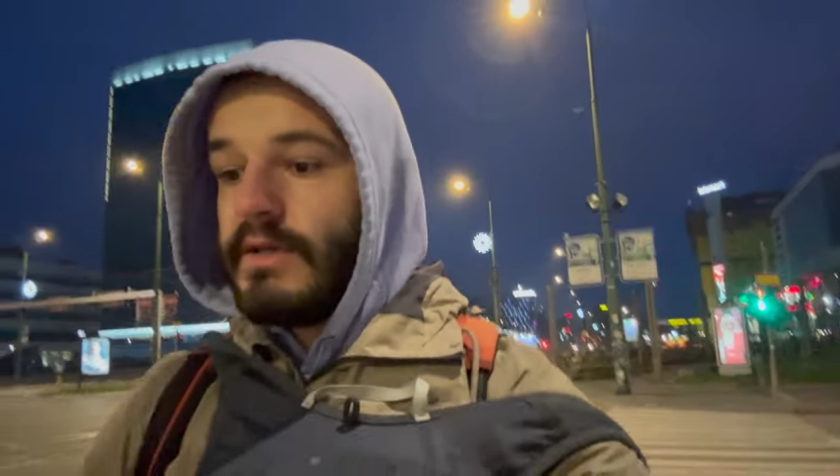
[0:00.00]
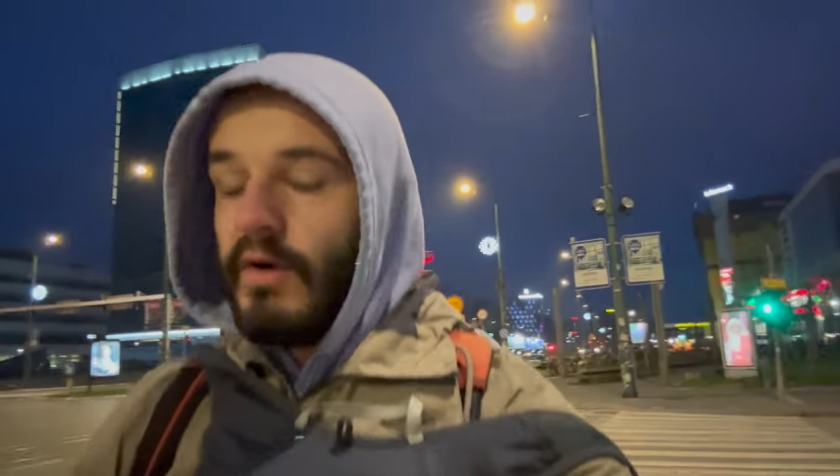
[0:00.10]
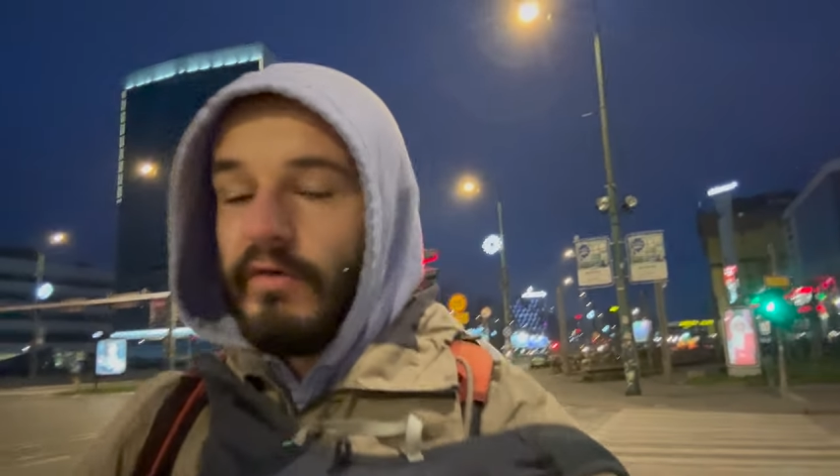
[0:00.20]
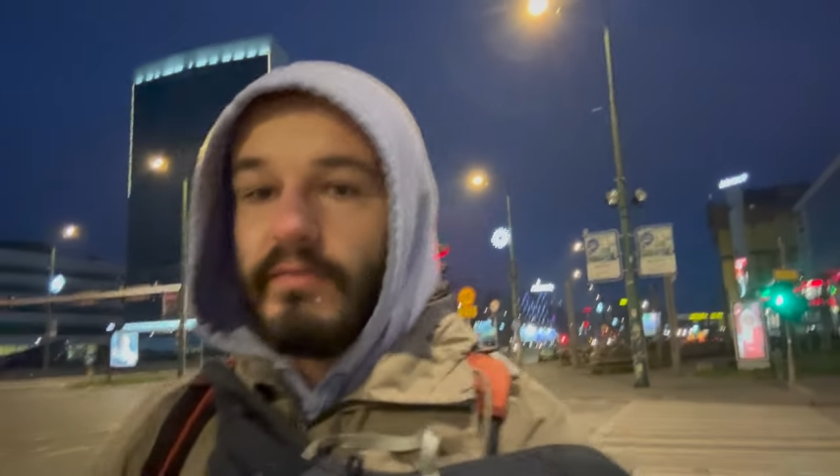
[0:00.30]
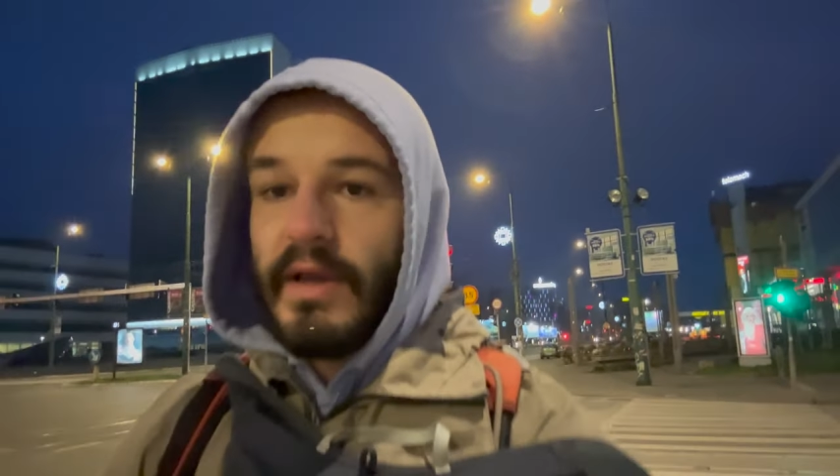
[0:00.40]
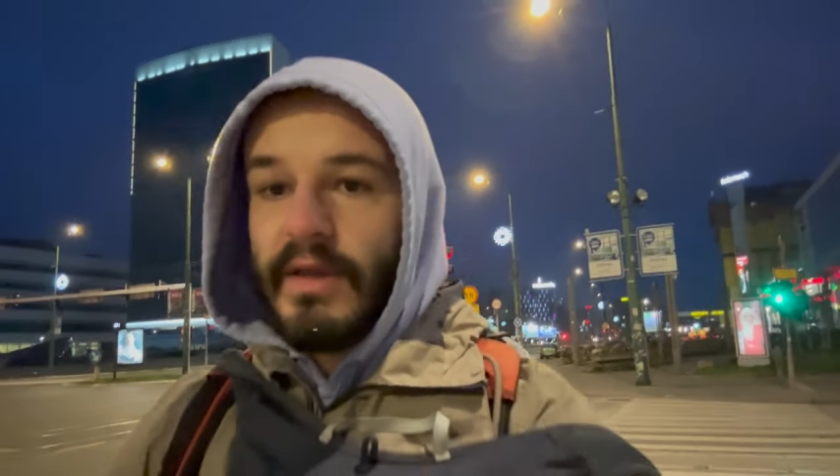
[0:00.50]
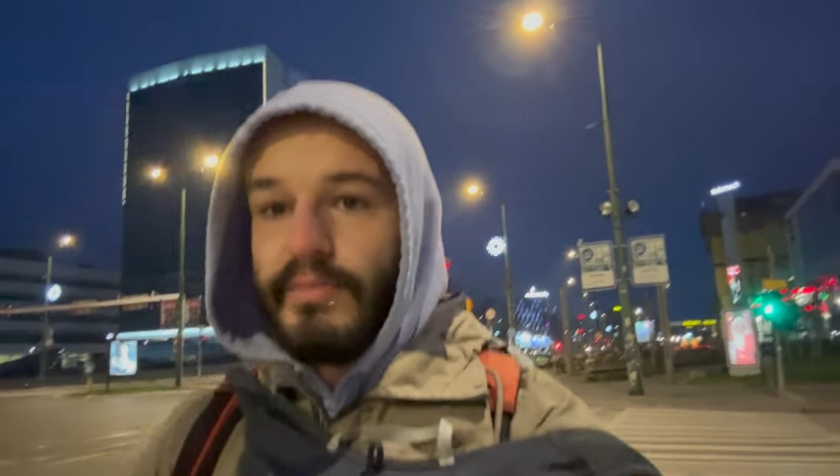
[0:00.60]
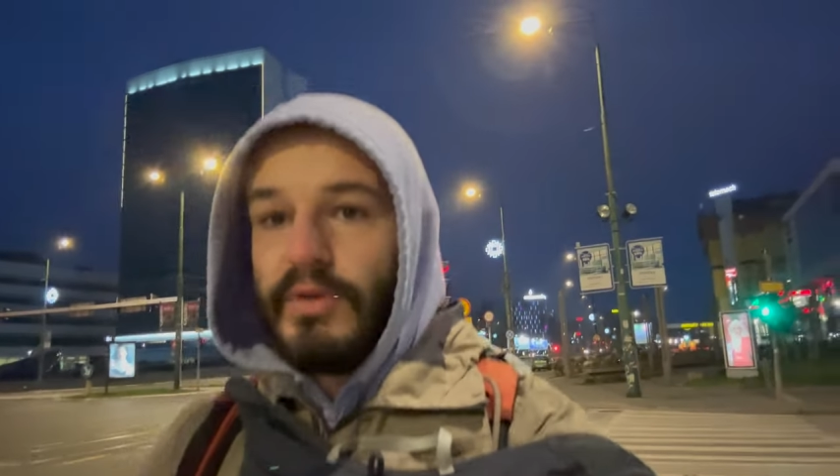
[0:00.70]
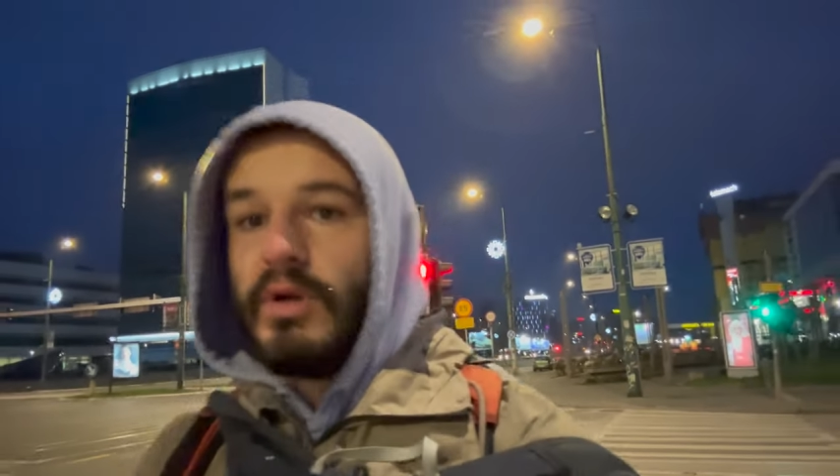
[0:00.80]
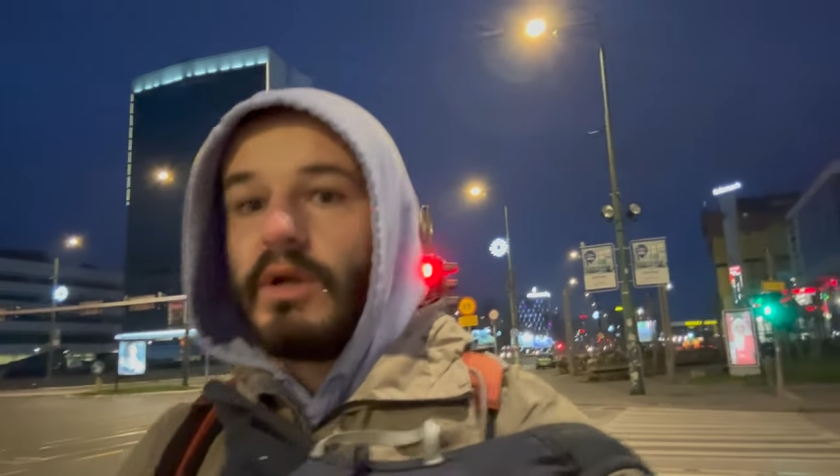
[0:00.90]
over my
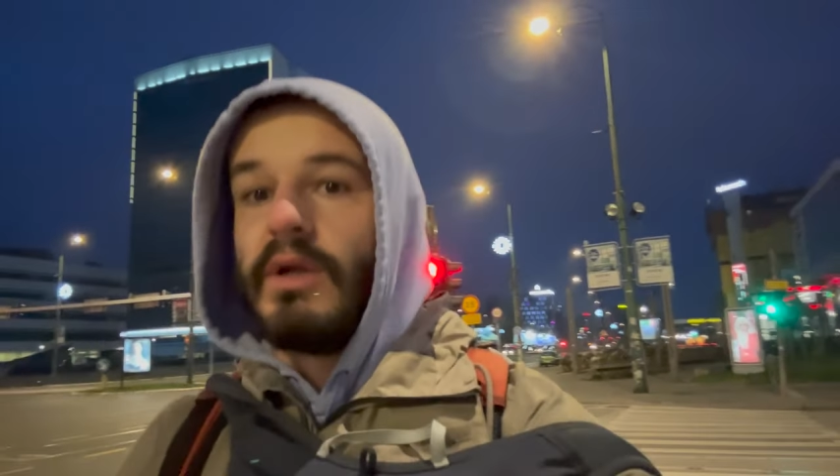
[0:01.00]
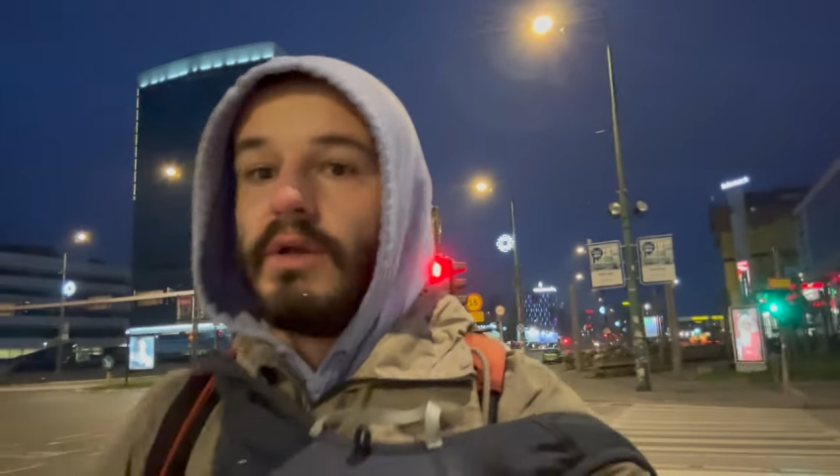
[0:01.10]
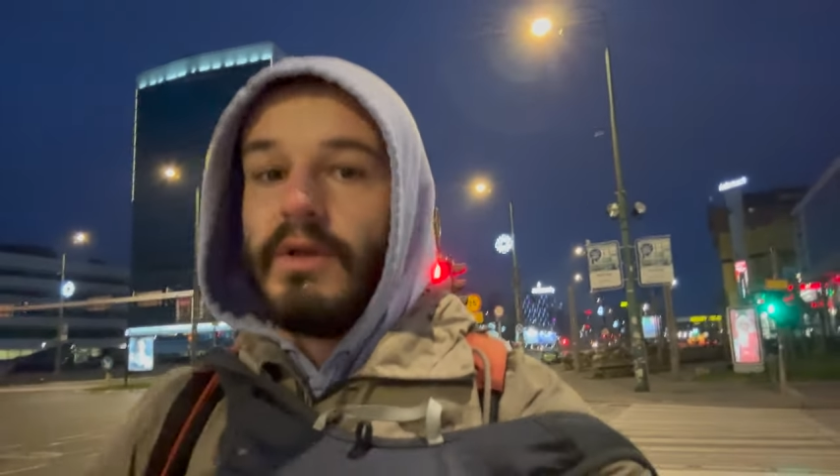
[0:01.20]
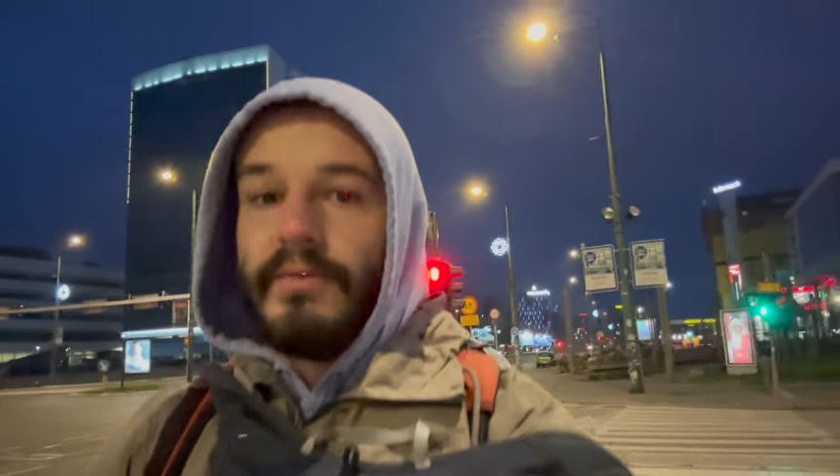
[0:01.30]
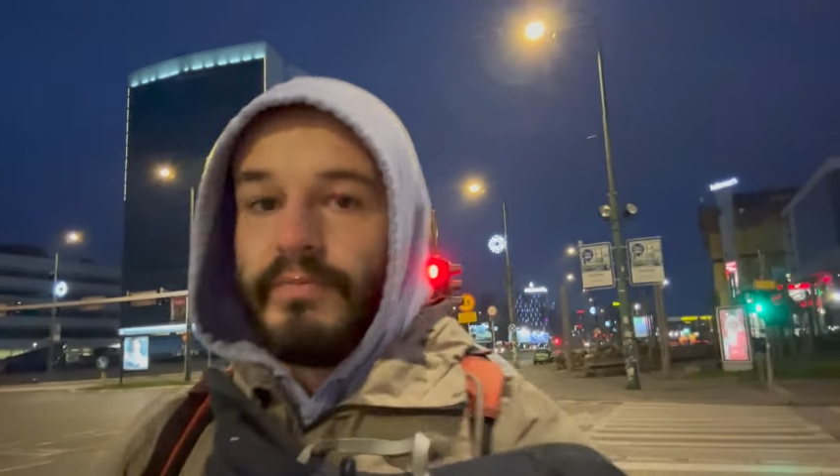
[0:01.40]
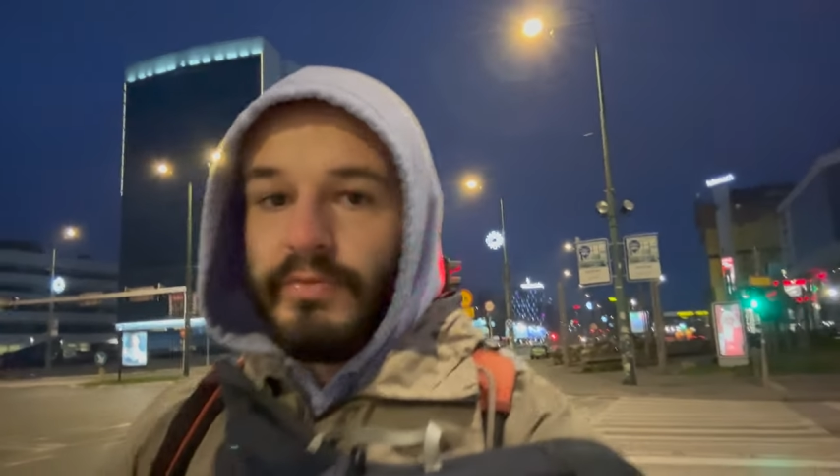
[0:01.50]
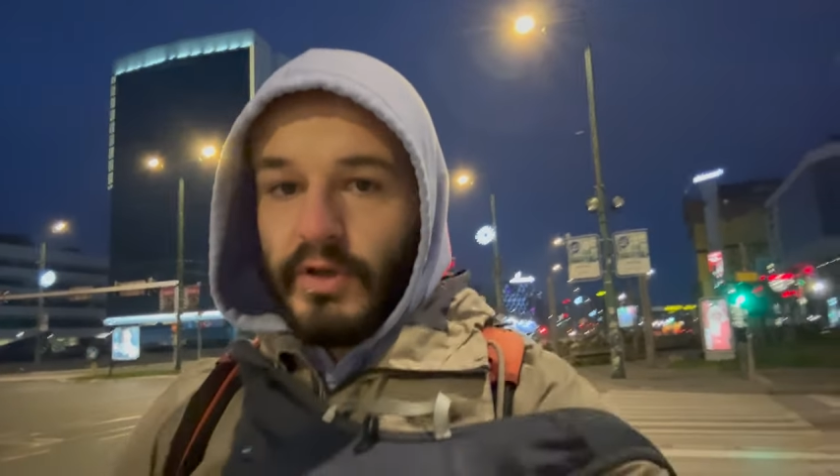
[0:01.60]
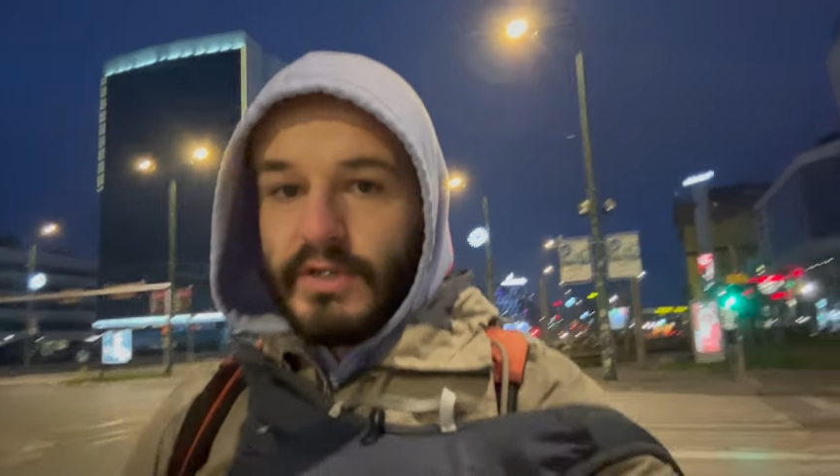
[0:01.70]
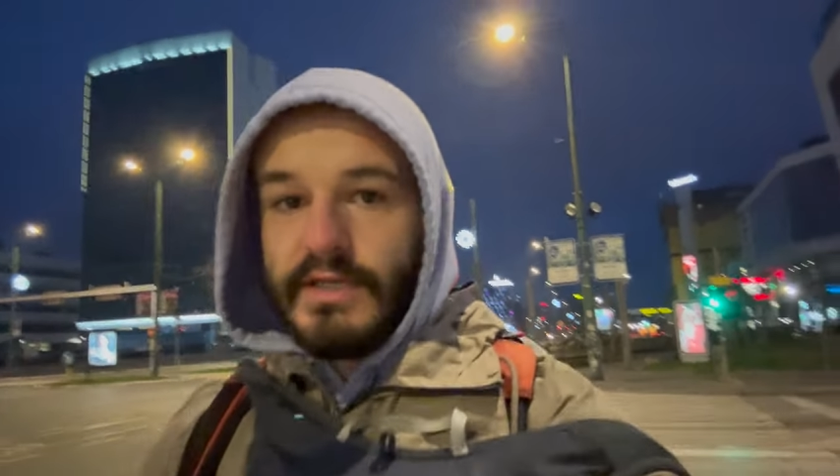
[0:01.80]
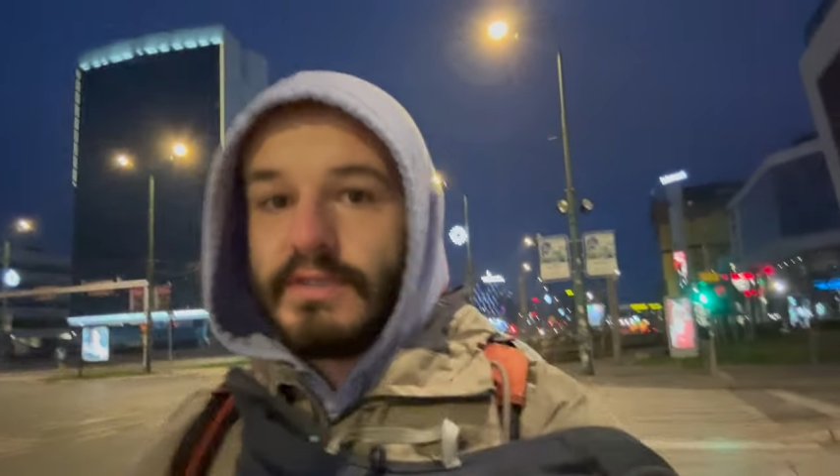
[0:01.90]
computer,
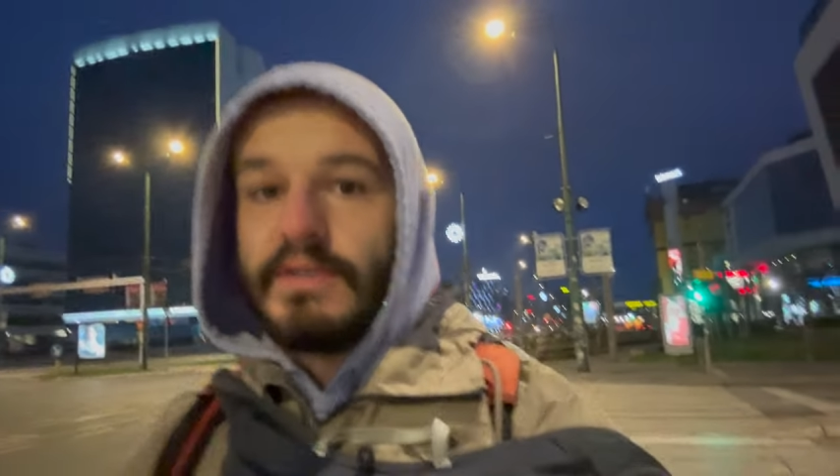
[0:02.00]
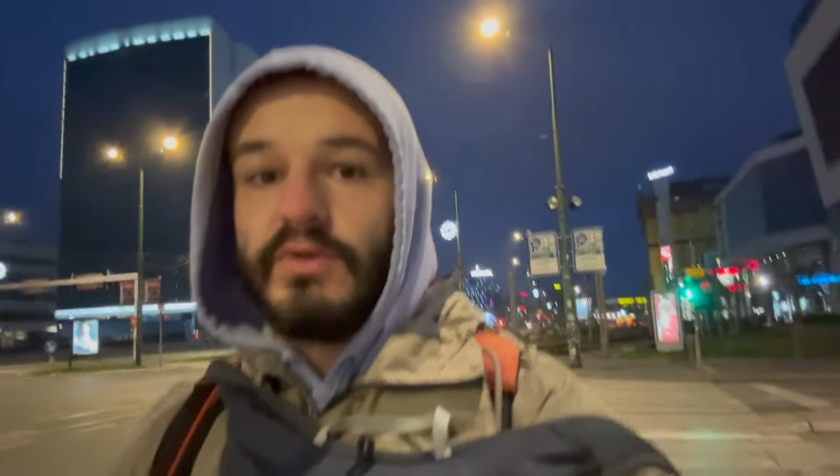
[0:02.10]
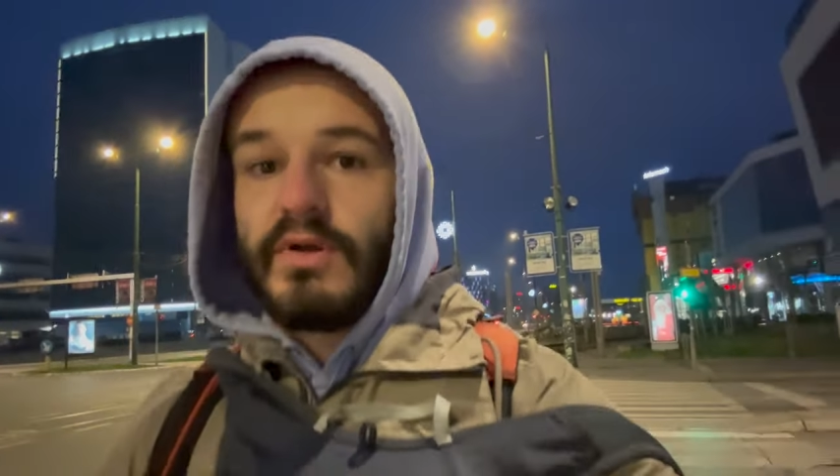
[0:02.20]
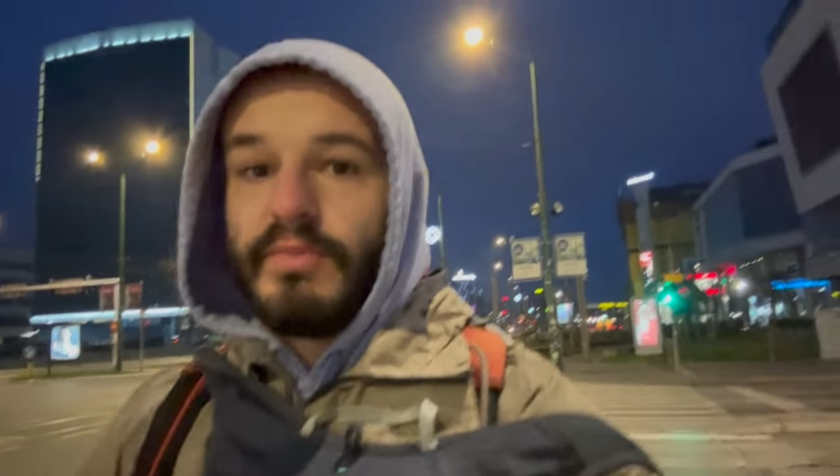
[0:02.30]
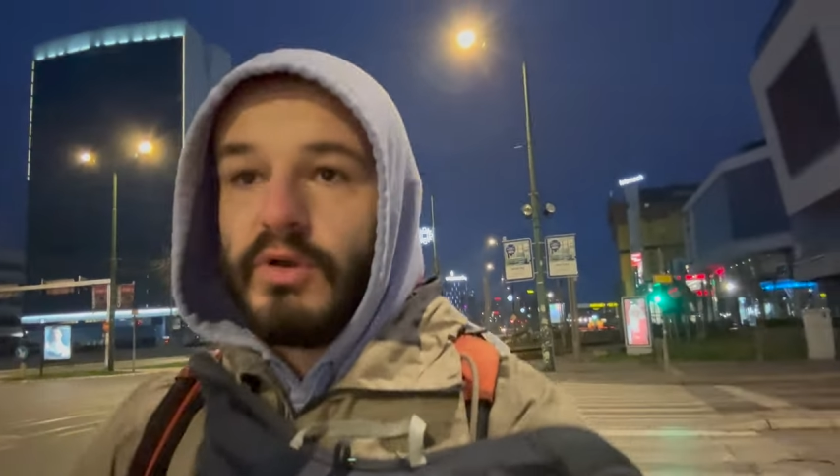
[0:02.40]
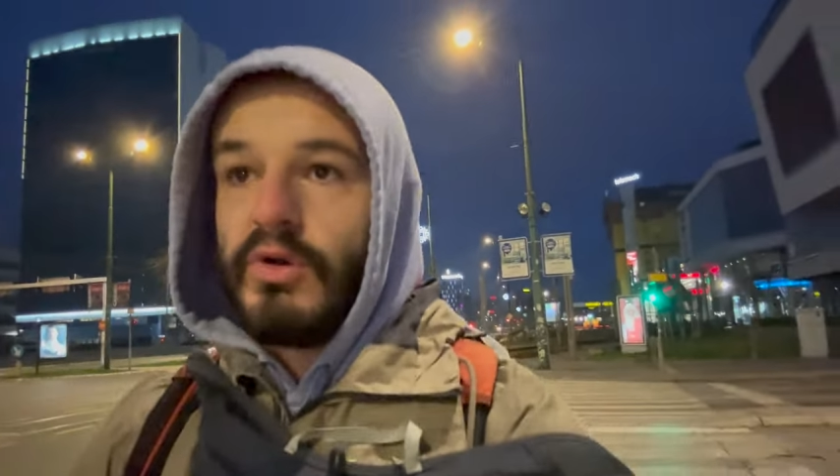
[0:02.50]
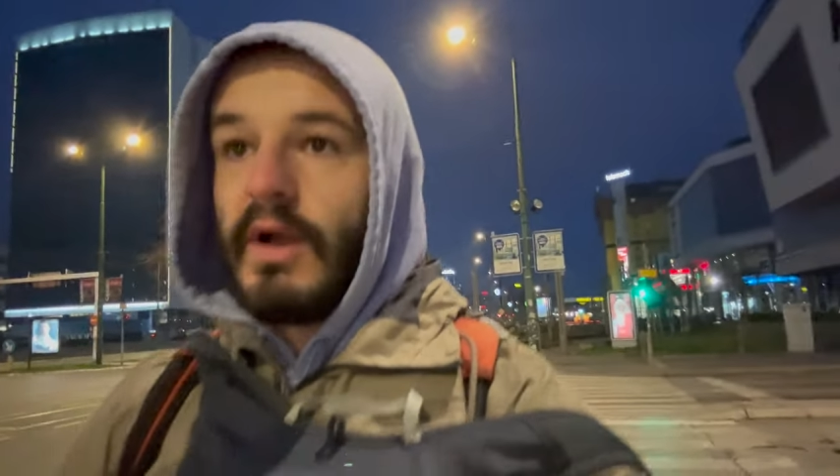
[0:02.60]
looked into new computer